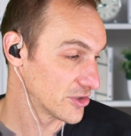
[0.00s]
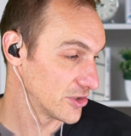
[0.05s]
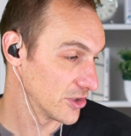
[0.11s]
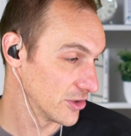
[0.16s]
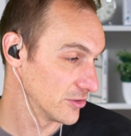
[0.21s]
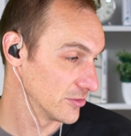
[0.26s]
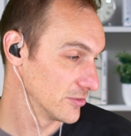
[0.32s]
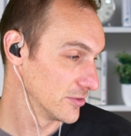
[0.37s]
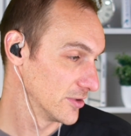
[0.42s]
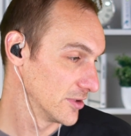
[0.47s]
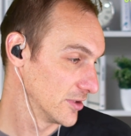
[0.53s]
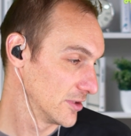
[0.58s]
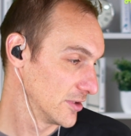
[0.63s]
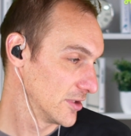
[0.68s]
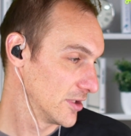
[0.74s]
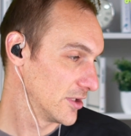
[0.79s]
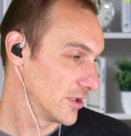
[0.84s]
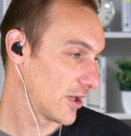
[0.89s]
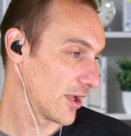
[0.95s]
do,
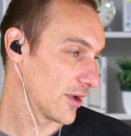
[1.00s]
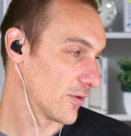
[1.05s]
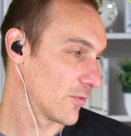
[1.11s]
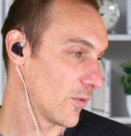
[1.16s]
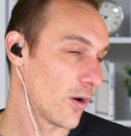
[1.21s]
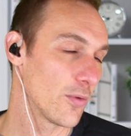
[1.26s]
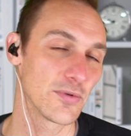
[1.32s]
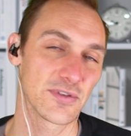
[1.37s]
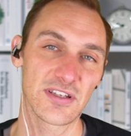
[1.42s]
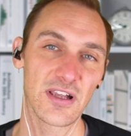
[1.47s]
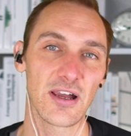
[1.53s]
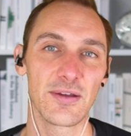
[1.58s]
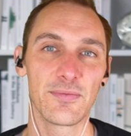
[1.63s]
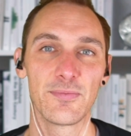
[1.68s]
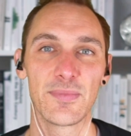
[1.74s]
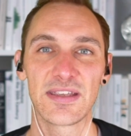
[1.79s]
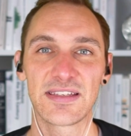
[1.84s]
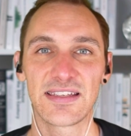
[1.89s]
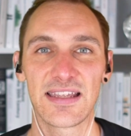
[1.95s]
like, what was I
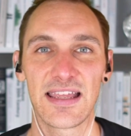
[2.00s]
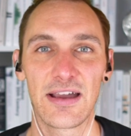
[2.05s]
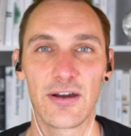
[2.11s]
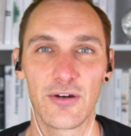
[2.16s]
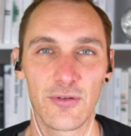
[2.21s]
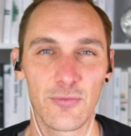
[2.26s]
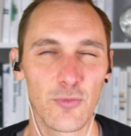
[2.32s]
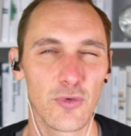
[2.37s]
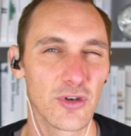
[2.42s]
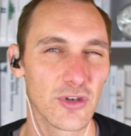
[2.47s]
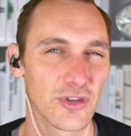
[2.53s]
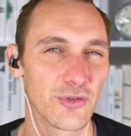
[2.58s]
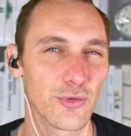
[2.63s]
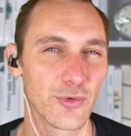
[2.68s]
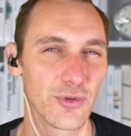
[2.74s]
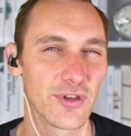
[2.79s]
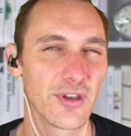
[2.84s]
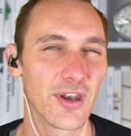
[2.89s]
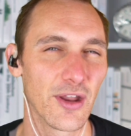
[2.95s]
missing out on?
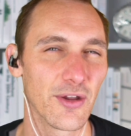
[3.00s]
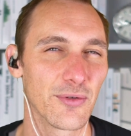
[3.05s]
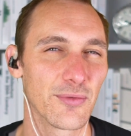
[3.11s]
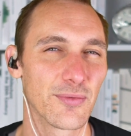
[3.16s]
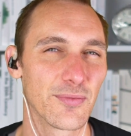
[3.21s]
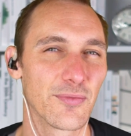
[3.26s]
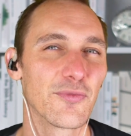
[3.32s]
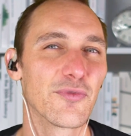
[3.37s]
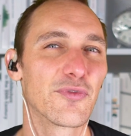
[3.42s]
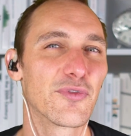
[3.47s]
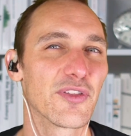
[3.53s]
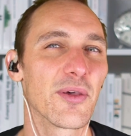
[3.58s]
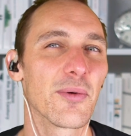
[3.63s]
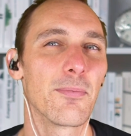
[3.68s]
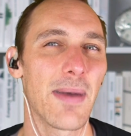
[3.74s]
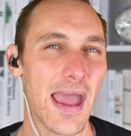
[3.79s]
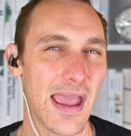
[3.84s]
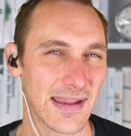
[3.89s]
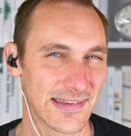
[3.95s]
you know, for the
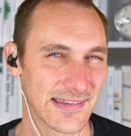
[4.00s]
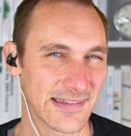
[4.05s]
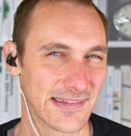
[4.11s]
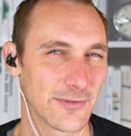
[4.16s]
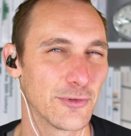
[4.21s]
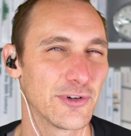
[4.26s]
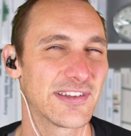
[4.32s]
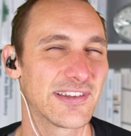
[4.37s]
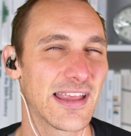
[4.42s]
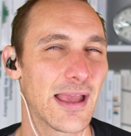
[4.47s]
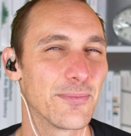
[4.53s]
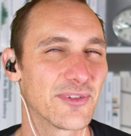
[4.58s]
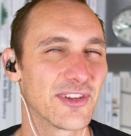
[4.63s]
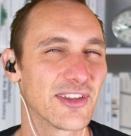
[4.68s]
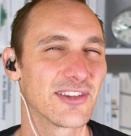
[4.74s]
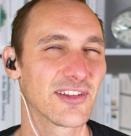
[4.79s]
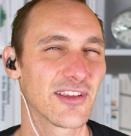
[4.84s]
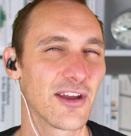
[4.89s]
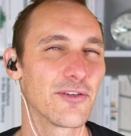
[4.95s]
max, we tempted
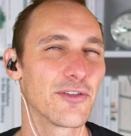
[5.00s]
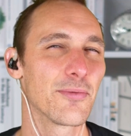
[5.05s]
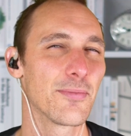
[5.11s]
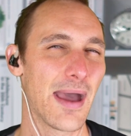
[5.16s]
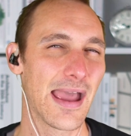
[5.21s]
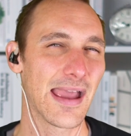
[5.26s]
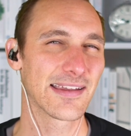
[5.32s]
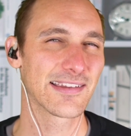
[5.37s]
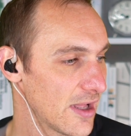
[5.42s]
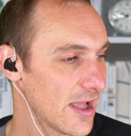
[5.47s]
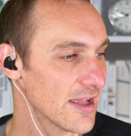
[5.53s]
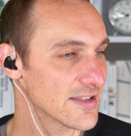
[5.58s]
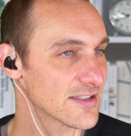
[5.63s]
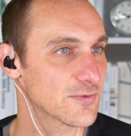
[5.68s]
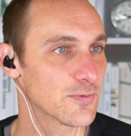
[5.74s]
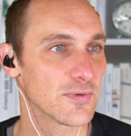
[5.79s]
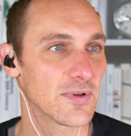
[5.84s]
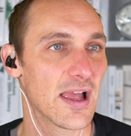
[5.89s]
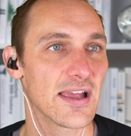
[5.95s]
to go the max.
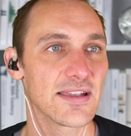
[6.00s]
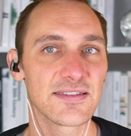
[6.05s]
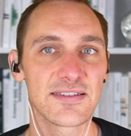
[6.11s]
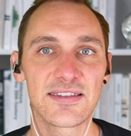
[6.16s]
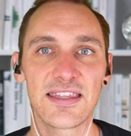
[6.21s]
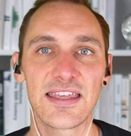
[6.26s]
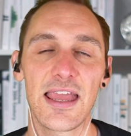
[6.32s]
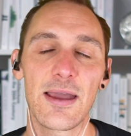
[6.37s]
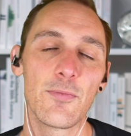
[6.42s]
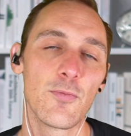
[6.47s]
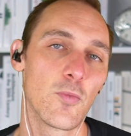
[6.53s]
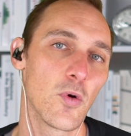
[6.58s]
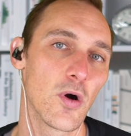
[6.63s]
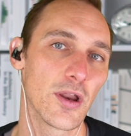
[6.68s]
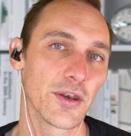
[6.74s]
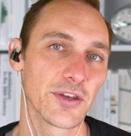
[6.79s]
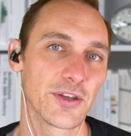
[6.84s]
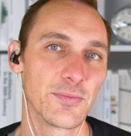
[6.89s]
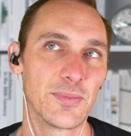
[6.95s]
As as the
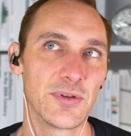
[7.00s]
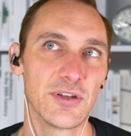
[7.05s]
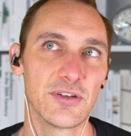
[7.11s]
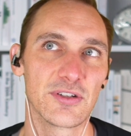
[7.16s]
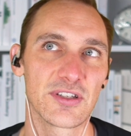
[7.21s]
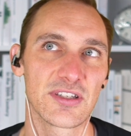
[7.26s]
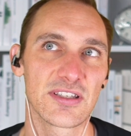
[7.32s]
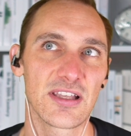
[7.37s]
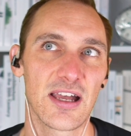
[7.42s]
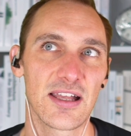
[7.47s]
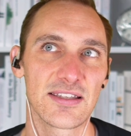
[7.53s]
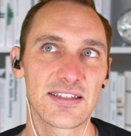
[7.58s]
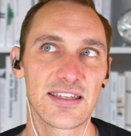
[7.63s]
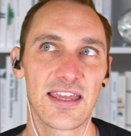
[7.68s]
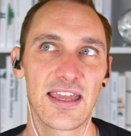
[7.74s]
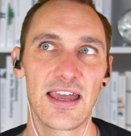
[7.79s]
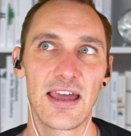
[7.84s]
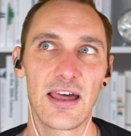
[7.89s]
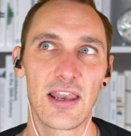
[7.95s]
M1 computers start to
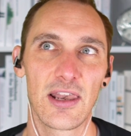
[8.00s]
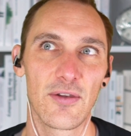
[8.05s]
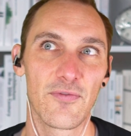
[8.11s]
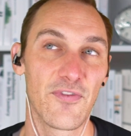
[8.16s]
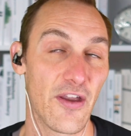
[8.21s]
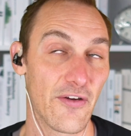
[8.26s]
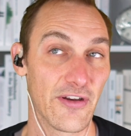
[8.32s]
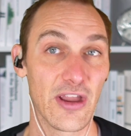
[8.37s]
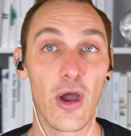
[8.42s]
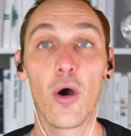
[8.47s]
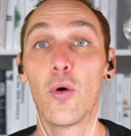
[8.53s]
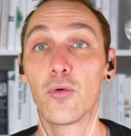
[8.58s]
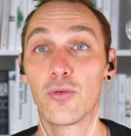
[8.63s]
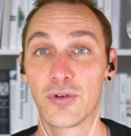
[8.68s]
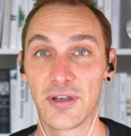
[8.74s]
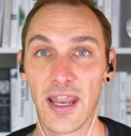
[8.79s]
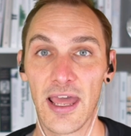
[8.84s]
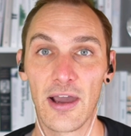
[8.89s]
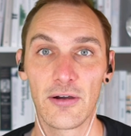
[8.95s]
get very old
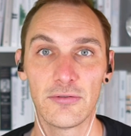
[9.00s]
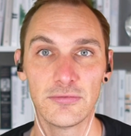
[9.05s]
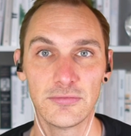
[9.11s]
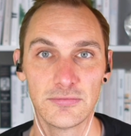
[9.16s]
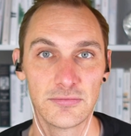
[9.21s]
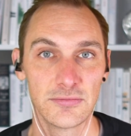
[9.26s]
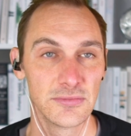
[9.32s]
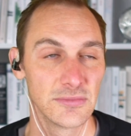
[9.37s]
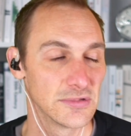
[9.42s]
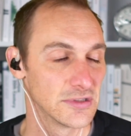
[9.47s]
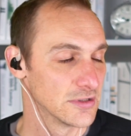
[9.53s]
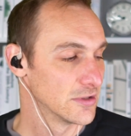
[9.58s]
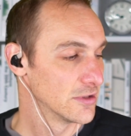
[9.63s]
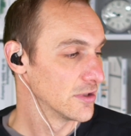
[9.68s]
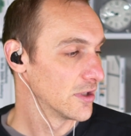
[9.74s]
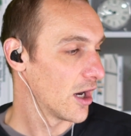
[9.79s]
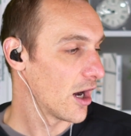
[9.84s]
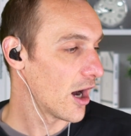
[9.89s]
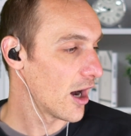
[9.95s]
now,
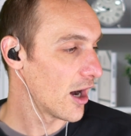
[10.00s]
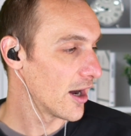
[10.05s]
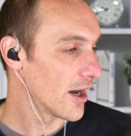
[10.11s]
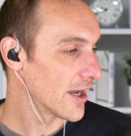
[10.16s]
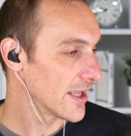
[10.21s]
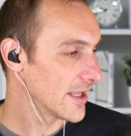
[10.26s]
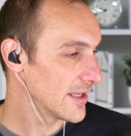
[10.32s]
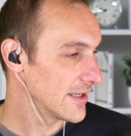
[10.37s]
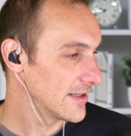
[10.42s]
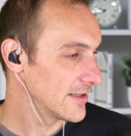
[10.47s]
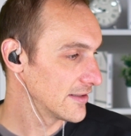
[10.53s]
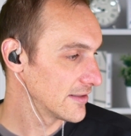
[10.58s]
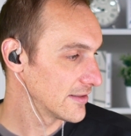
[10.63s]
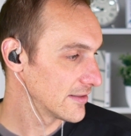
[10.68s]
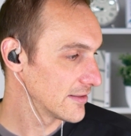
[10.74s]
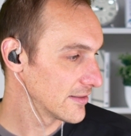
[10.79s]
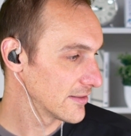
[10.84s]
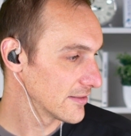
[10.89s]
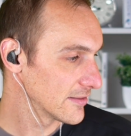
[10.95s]
I
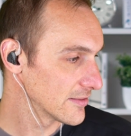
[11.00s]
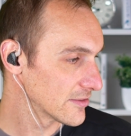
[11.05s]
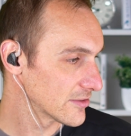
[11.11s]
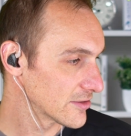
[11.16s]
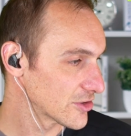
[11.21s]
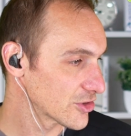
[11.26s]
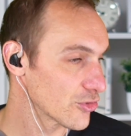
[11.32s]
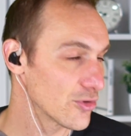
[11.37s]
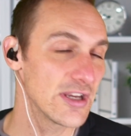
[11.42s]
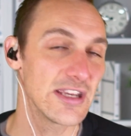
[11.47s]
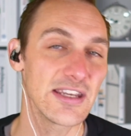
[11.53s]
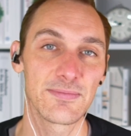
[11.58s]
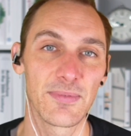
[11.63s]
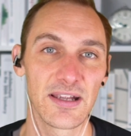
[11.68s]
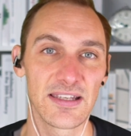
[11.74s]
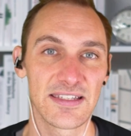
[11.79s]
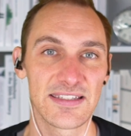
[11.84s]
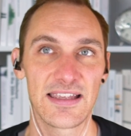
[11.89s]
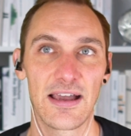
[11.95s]
treated
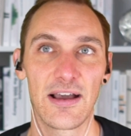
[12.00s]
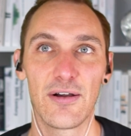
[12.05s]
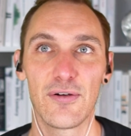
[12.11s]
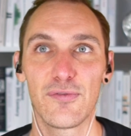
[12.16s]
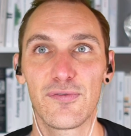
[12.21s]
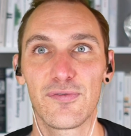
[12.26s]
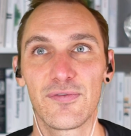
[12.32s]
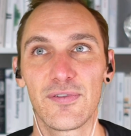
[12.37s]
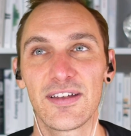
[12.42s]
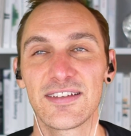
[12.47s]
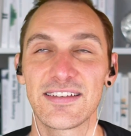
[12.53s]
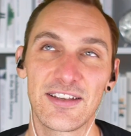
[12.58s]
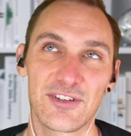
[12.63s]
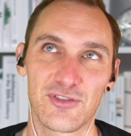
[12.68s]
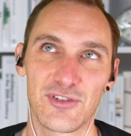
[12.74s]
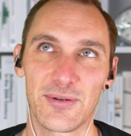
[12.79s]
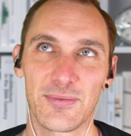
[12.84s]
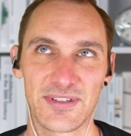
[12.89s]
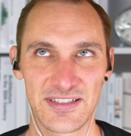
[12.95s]
myself. I say
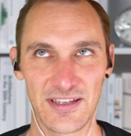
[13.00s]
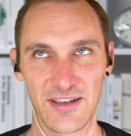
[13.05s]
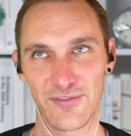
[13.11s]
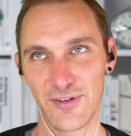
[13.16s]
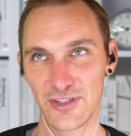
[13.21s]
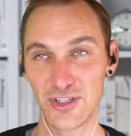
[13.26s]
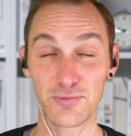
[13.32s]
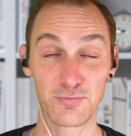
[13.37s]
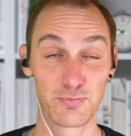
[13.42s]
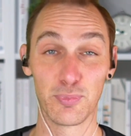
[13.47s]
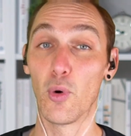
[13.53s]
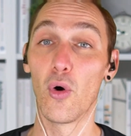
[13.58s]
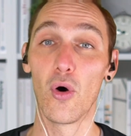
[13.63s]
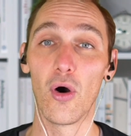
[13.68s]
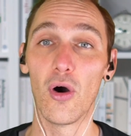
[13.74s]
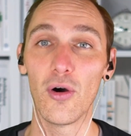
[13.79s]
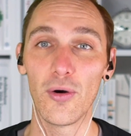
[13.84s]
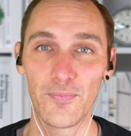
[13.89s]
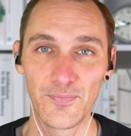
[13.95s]
treat myself. I just
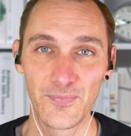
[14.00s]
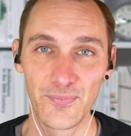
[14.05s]
bought